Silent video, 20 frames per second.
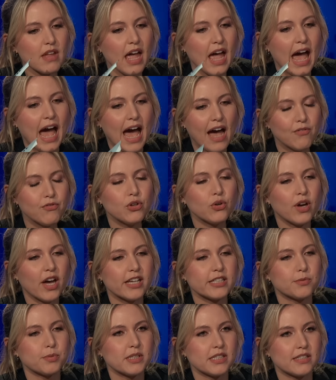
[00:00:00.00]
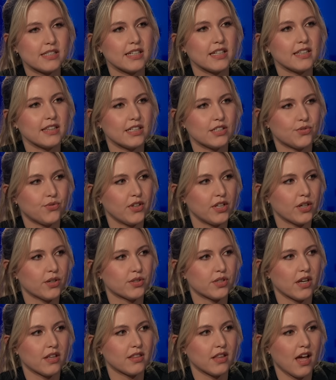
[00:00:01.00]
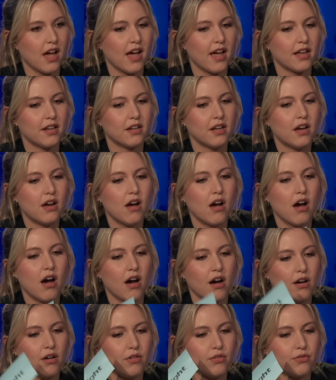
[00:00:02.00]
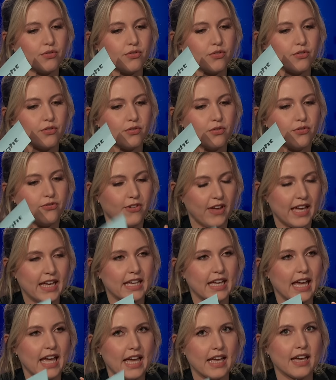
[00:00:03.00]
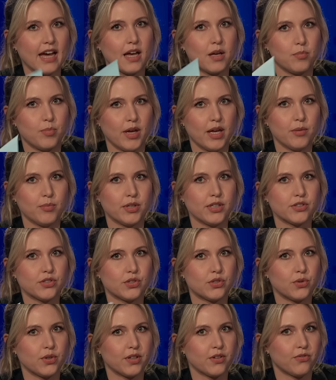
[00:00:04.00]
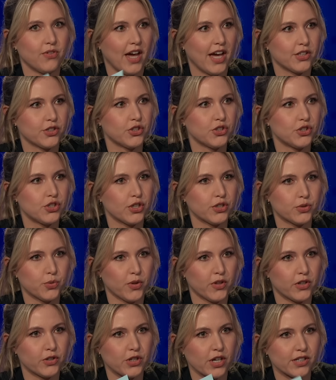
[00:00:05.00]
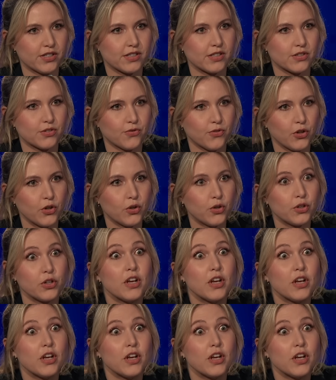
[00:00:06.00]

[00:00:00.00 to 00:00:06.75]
Have you guys been seeing these videos online of fake AI babies doing fashion shows where they're dressed yes. as food?